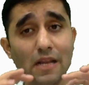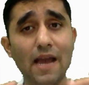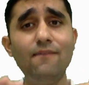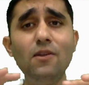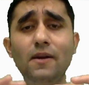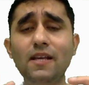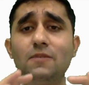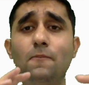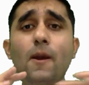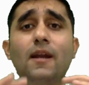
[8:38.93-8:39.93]
everybody
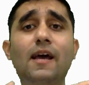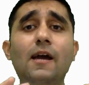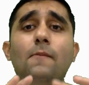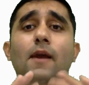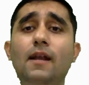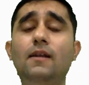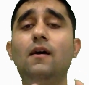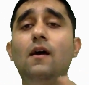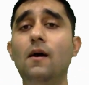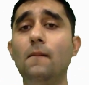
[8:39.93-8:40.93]
is big time hit
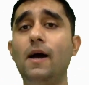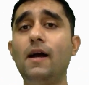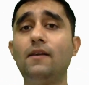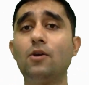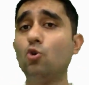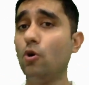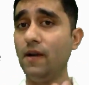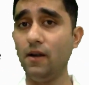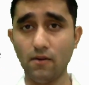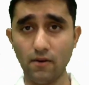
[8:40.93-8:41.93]
by the COVID,